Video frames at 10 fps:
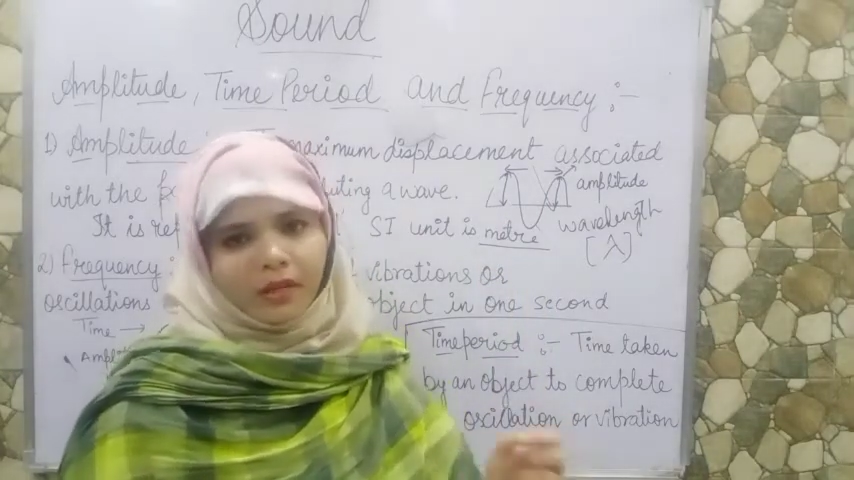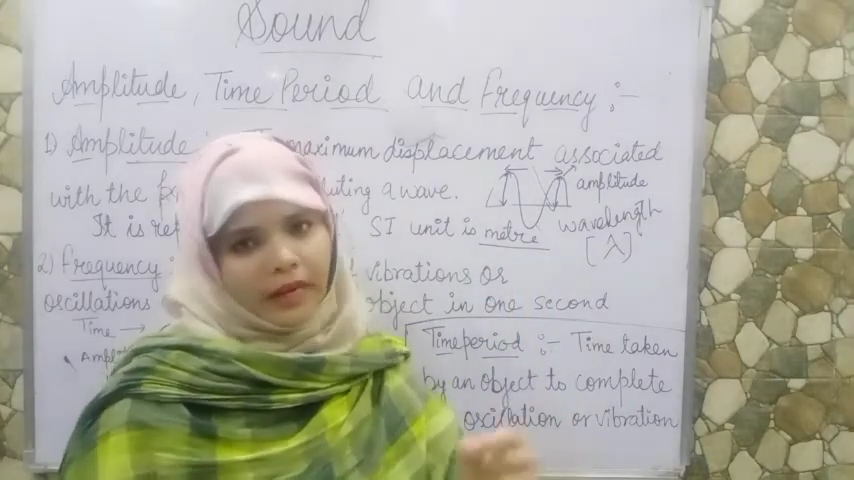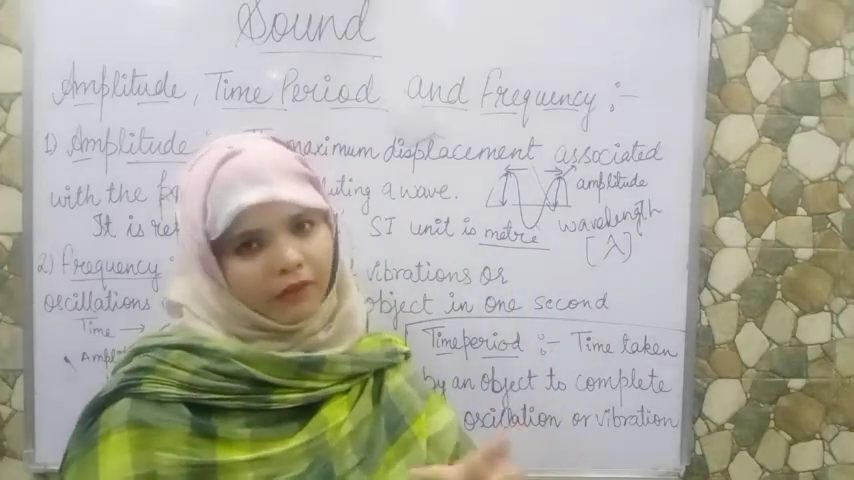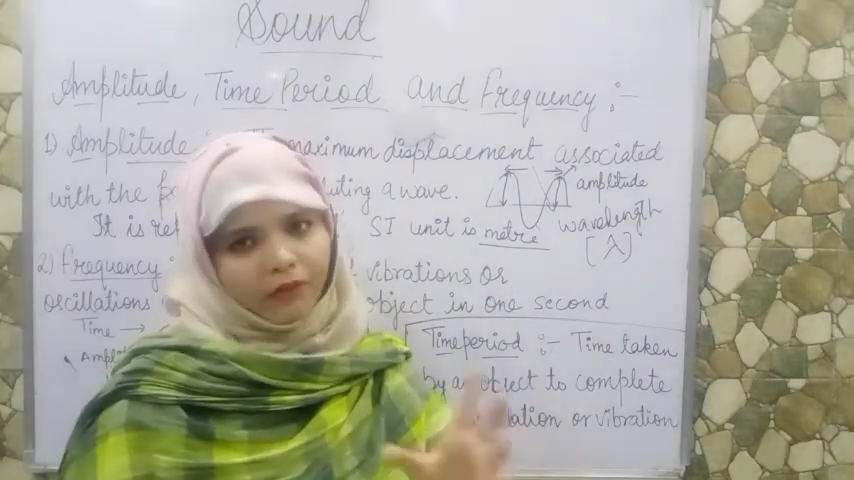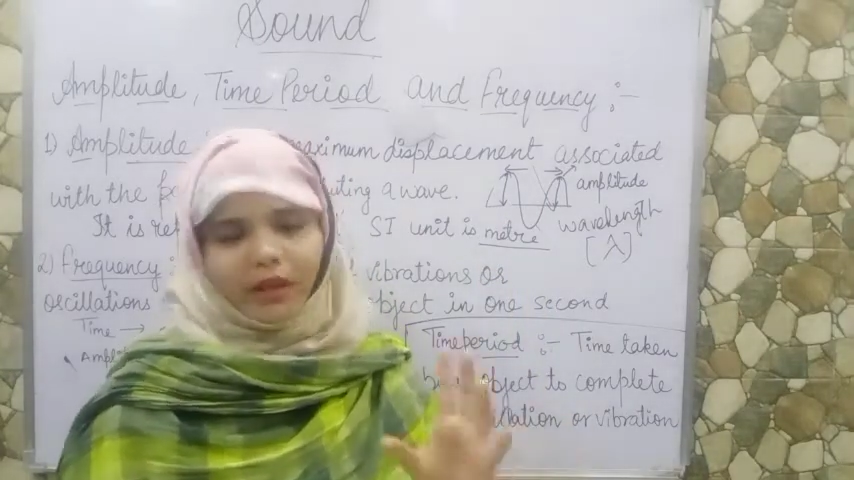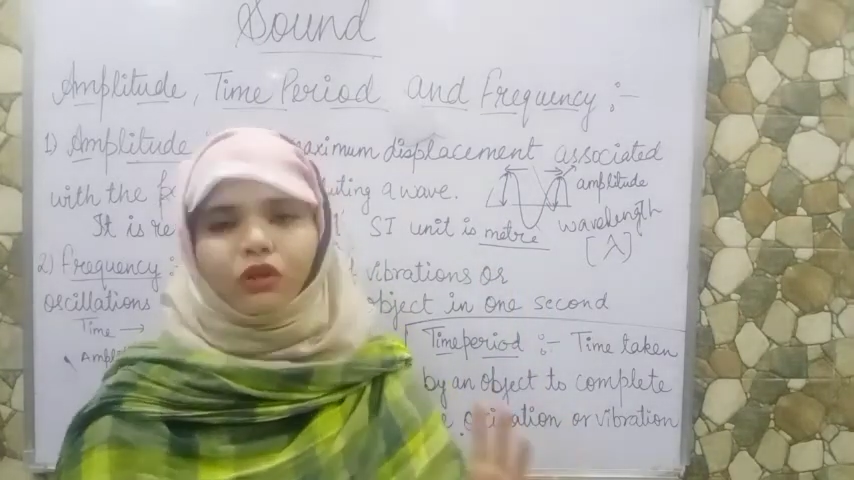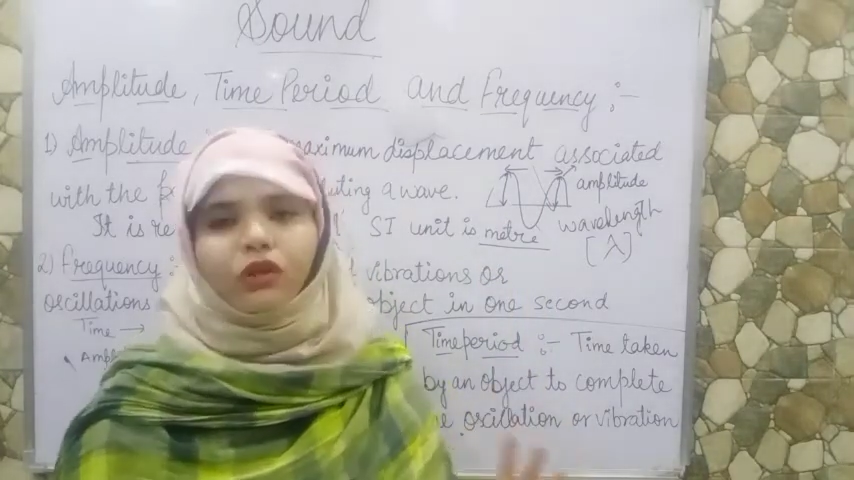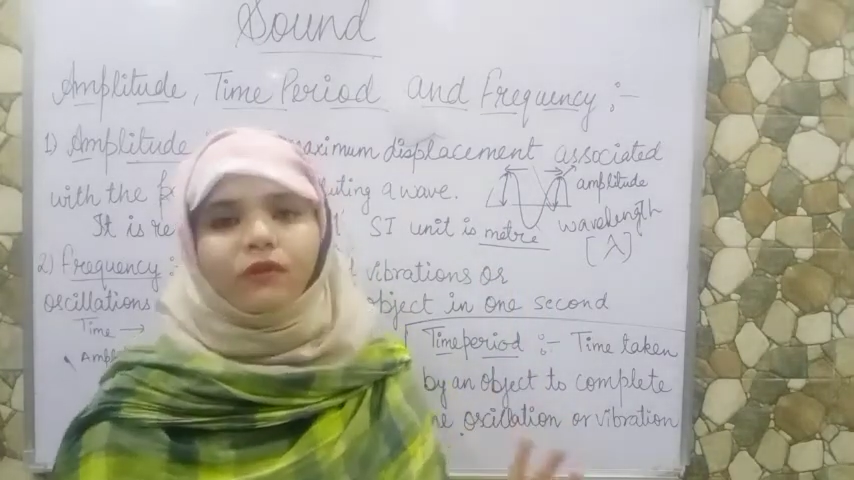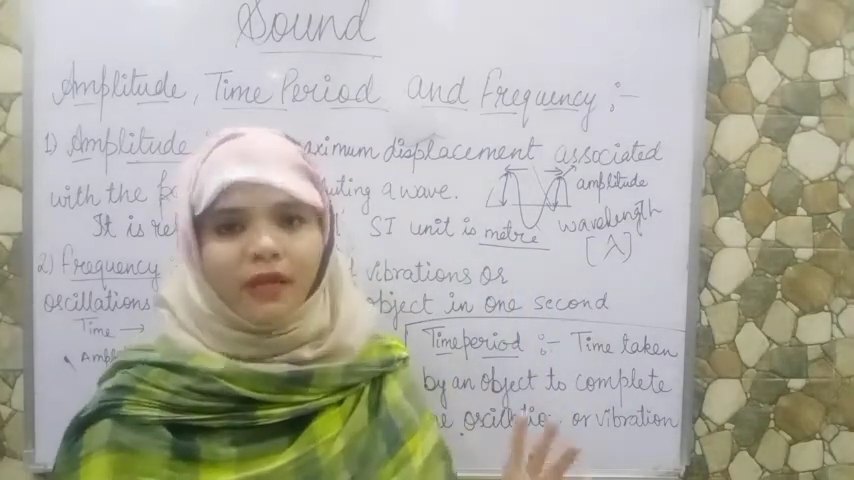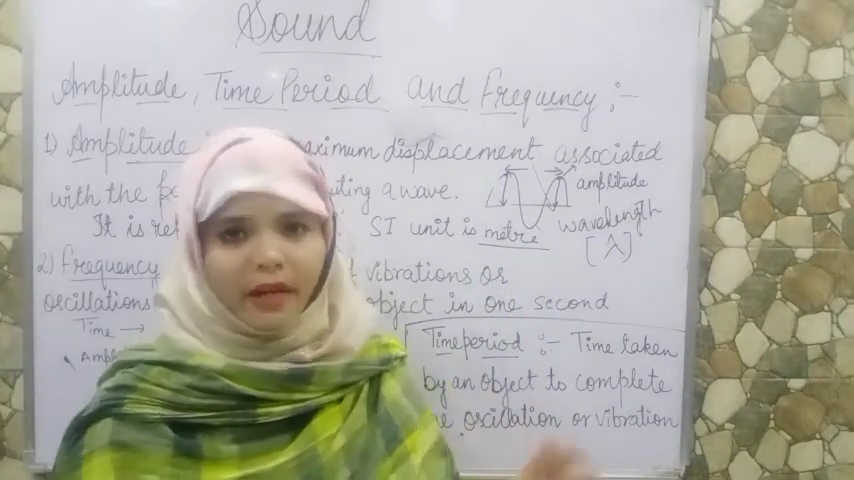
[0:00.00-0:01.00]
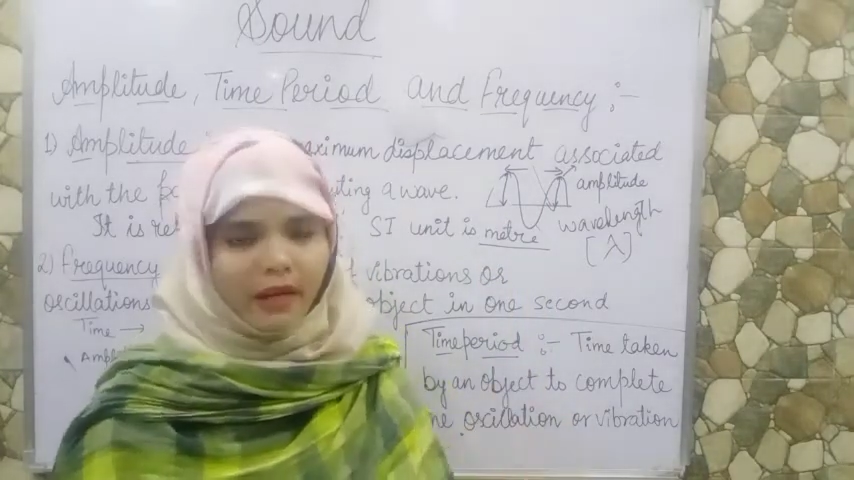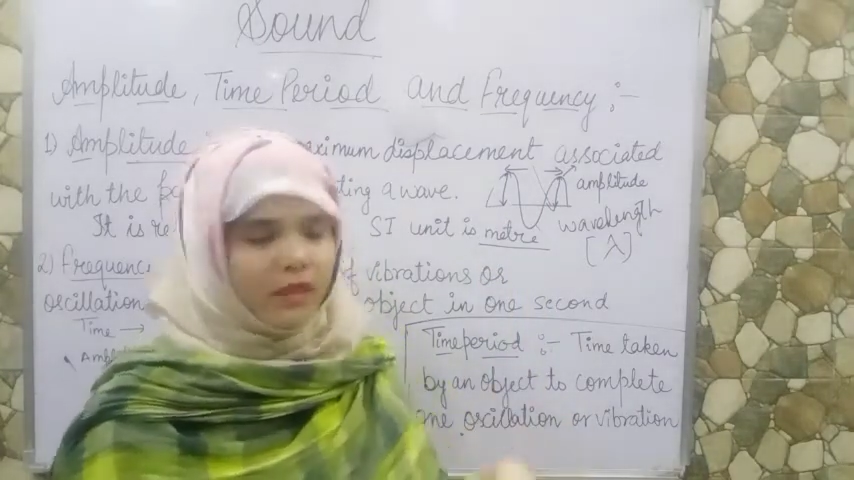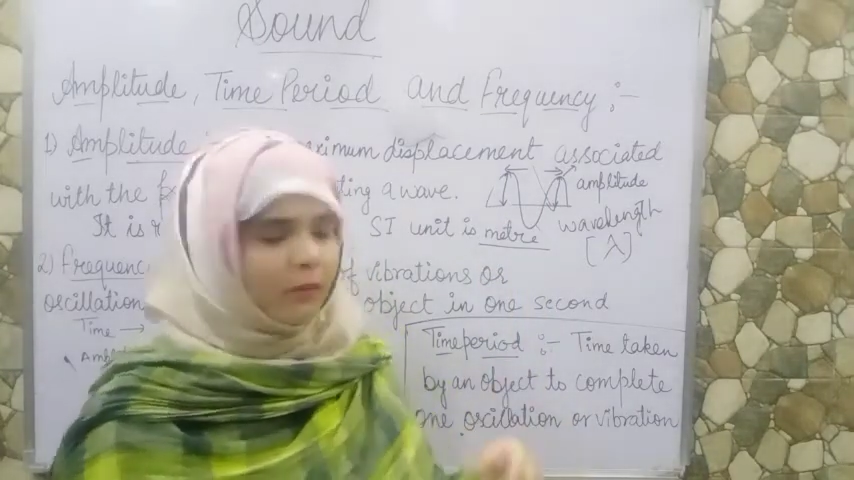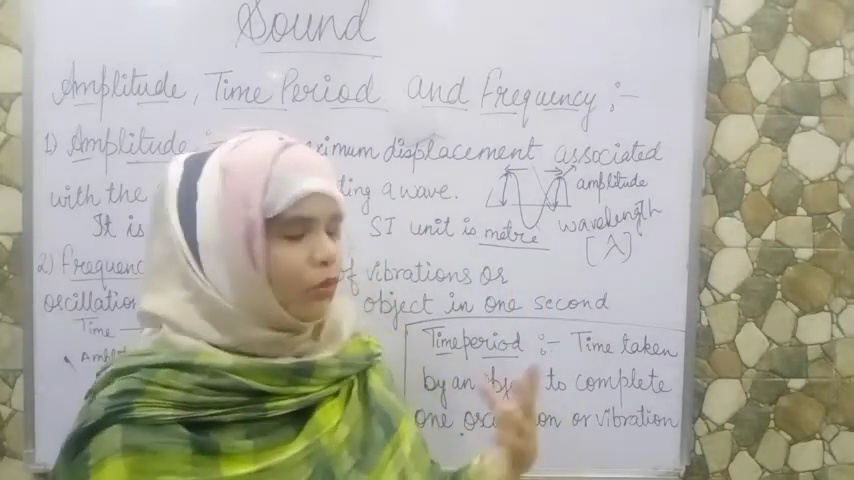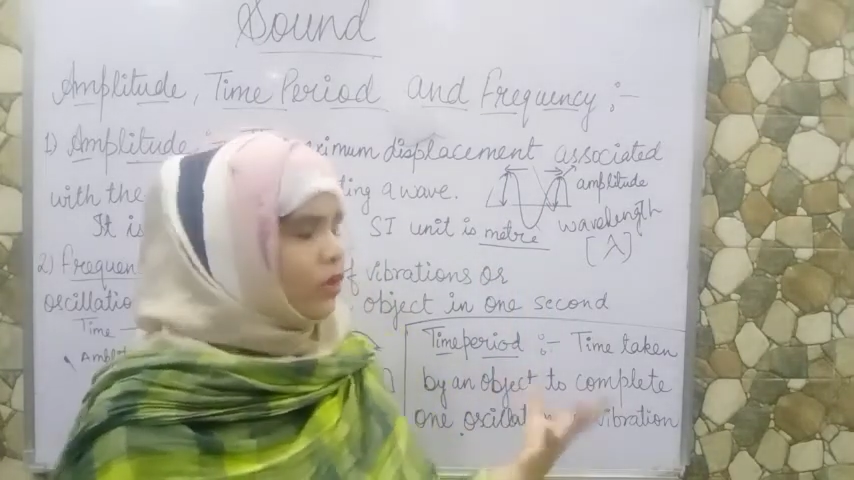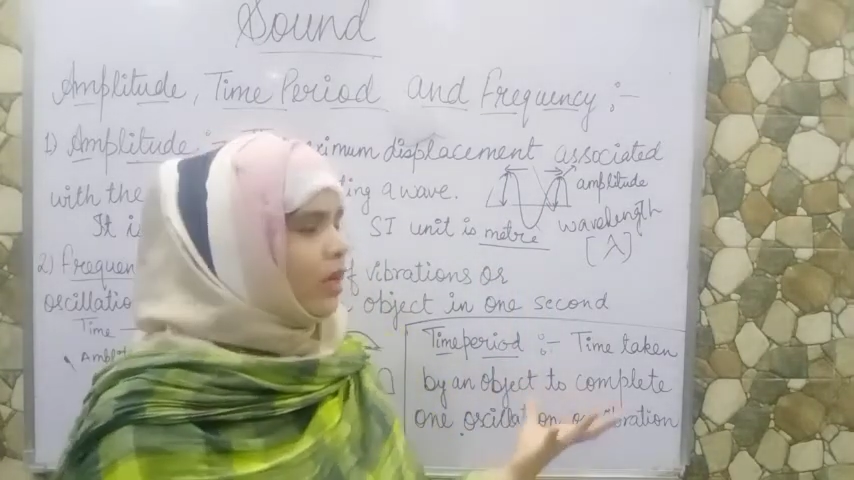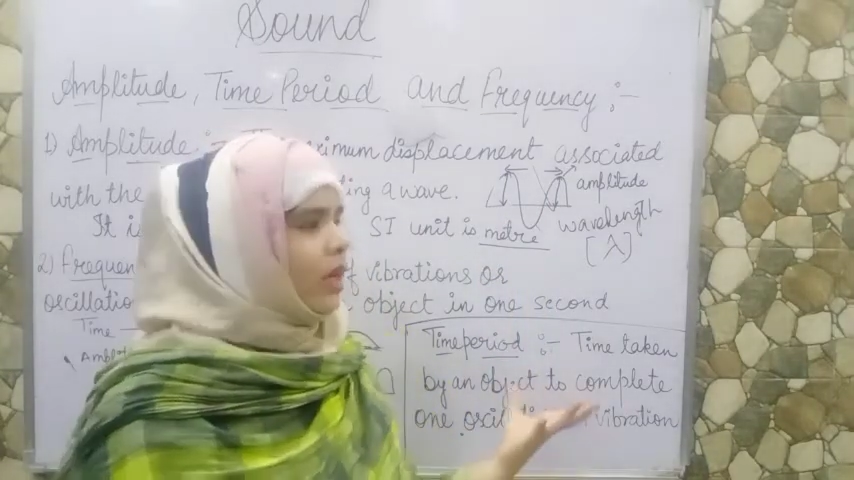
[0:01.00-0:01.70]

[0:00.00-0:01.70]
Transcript: that fraction of second. Suppose